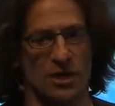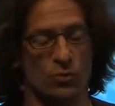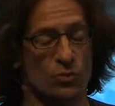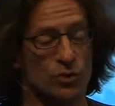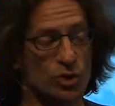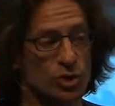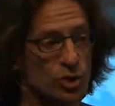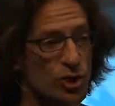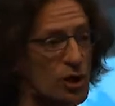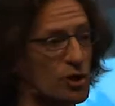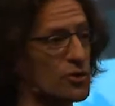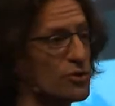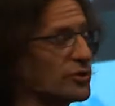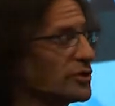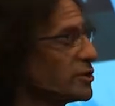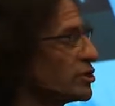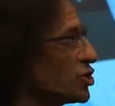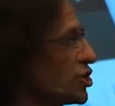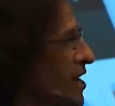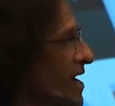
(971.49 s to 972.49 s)
We show
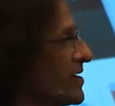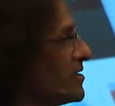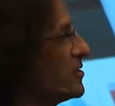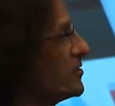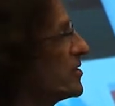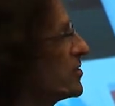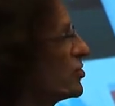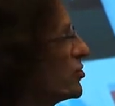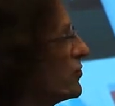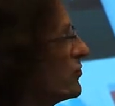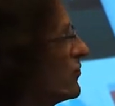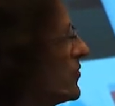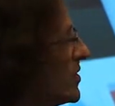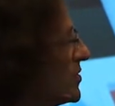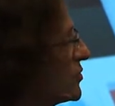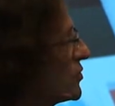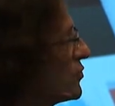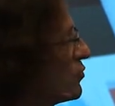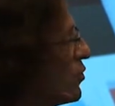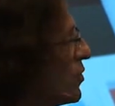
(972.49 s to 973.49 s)
the channel that your
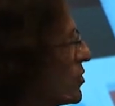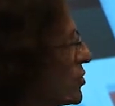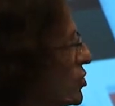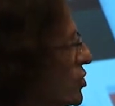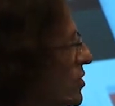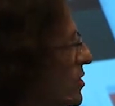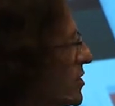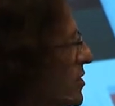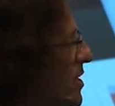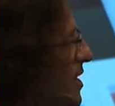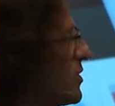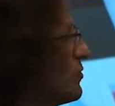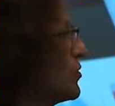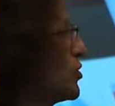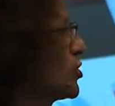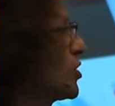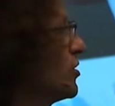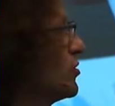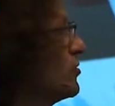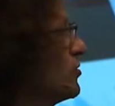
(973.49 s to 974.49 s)
friends are watching, and we
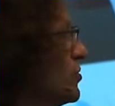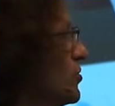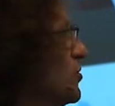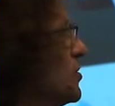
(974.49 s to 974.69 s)
show